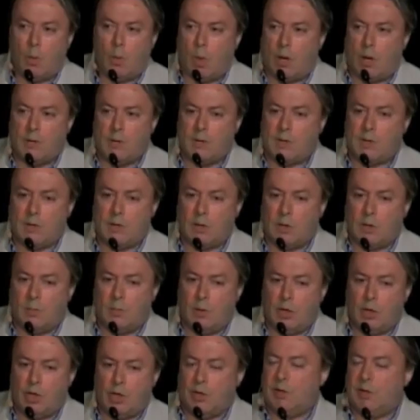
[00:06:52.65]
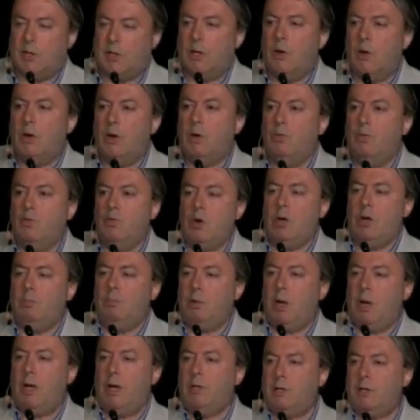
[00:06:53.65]
Why is it so capricious? It only
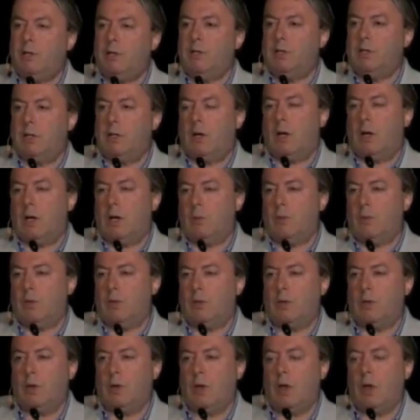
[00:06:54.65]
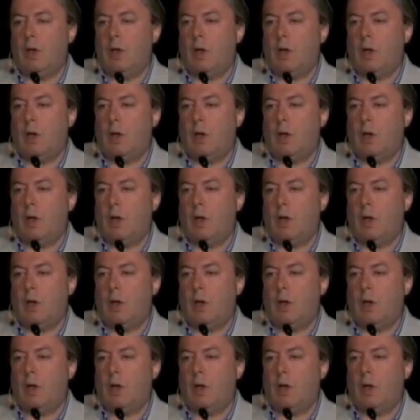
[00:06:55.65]
replaces the argument